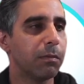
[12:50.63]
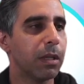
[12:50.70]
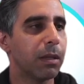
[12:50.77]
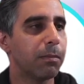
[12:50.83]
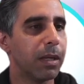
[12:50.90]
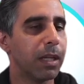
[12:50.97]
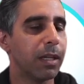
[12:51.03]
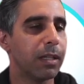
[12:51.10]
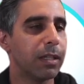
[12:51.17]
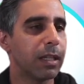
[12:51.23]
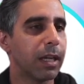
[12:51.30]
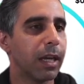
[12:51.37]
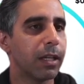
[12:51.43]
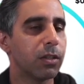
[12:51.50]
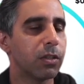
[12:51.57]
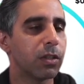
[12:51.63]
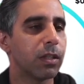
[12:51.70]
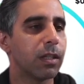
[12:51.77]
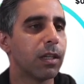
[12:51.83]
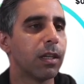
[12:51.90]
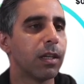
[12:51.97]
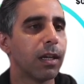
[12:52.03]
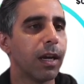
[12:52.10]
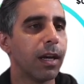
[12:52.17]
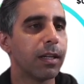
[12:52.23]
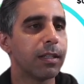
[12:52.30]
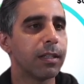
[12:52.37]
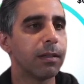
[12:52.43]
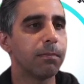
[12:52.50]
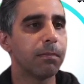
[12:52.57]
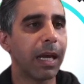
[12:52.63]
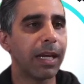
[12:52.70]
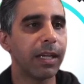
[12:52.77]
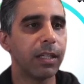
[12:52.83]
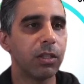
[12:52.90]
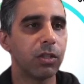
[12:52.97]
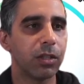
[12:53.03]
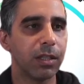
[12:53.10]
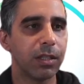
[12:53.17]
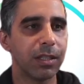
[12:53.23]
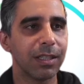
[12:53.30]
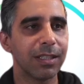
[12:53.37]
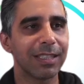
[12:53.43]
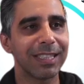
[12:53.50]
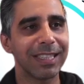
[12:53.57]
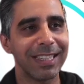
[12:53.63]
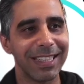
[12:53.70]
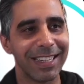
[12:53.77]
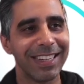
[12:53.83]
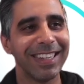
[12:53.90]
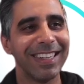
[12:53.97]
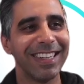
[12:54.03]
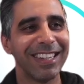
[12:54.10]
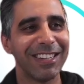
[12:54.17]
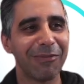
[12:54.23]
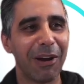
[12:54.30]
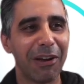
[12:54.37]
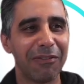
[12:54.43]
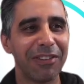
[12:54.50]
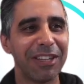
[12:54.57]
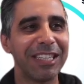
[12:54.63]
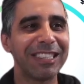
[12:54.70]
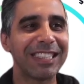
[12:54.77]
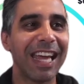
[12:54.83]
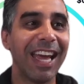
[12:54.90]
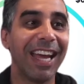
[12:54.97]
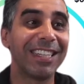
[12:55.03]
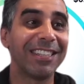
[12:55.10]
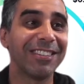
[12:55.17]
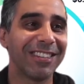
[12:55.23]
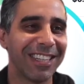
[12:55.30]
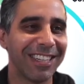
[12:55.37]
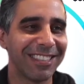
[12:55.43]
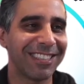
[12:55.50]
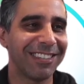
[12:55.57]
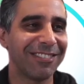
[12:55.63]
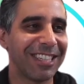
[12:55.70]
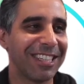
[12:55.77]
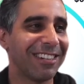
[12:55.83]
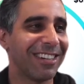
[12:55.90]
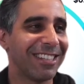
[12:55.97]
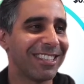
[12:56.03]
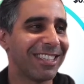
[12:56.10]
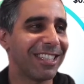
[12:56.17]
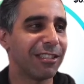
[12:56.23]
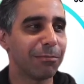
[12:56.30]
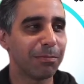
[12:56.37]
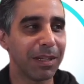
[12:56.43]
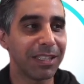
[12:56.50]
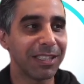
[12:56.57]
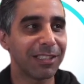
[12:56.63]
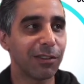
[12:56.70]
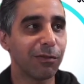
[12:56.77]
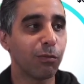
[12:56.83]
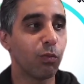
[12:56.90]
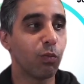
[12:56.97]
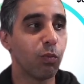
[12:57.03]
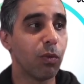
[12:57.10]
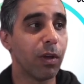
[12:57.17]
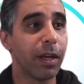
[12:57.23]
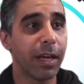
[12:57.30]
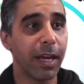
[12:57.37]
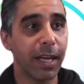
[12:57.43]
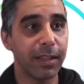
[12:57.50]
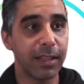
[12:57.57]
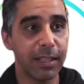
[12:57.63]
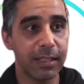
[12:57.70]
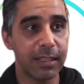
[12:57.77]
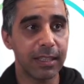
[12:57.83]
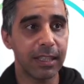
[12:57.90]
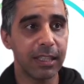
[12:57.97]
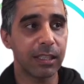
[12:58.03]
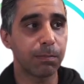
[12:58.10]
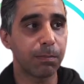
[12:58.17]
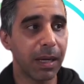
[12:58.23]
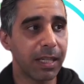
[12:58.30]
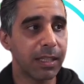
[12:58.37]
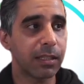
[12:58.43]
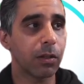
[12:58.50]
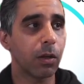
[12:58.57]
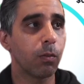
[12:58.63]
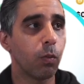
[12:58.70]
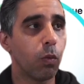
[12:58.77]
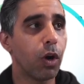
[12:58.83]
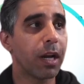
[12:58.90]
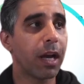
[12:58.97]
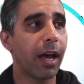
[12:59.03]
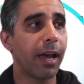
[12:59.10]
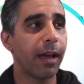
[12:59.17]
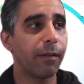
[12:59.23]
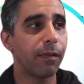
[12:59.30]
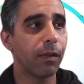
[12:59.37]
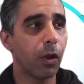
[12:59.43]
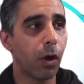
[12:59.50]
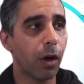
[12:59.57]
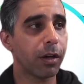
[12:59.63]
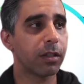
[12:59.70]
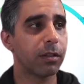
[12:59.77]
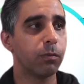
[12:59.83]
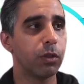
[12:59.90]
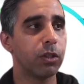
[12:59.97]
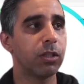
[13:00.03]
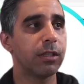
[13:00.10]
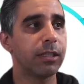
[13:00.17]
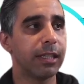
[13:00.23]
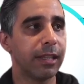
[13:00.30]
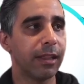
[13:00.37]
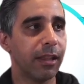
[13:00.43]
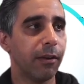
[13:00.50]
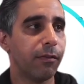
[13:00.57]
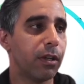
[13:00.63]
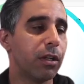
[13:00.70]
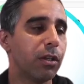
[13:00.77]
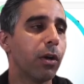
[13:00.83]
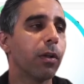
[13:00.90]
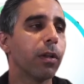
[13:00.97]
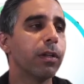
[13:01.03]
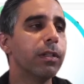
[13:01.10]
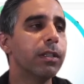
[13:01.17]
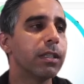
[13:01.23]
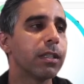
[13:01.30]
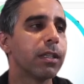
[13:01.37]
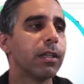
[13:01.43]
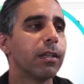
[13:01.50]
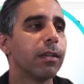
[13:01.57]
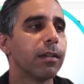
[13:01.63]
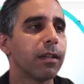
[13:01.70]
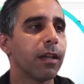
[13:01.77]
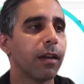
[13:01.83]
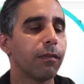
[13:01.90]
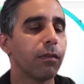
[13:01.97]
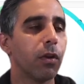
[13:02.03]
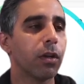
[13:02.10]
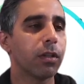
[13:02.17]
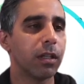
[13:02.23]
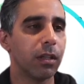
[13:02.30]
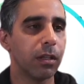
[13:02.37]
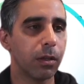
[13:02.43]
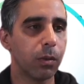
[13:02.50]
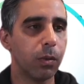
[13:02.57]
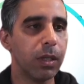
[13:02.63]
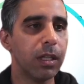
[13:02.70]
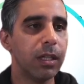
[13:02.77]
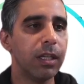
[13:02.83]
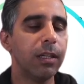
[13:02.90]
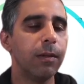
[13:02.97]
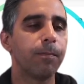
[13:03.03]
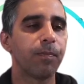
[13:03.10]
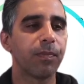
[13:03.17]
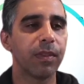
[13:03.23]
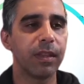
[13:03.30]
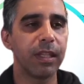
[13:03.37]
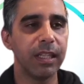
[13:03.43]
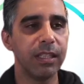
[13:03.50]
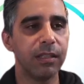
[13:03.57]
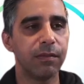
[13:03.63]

me a better indication under manage. And you can see my fees annually are 79 cents based off, and this is based on what I have locked, which is $11 that I've locked in liquidity. These